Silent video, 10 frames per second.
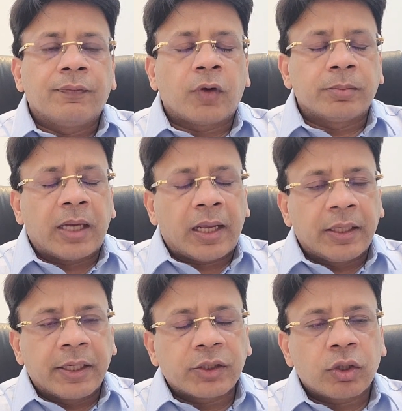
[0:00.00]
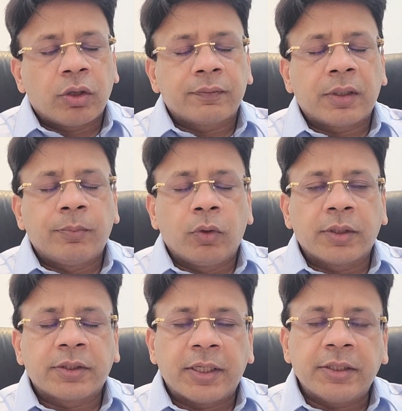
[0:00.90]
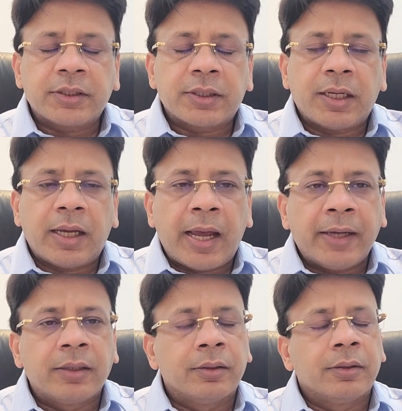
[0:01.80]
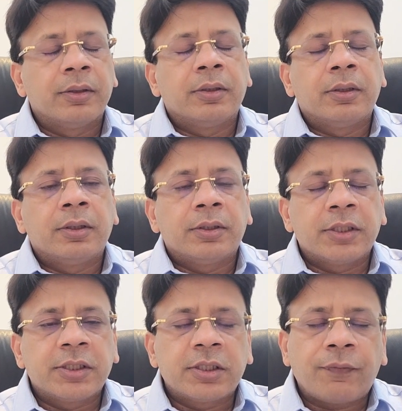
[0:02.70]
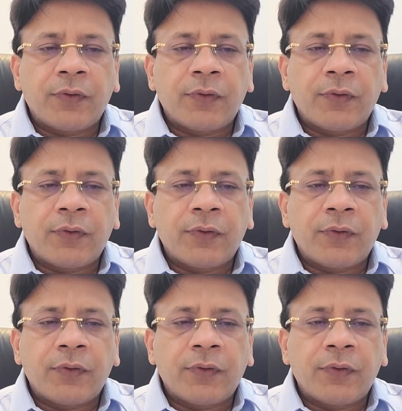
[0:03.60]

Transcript: from the allegation of the bogus sales, and this is a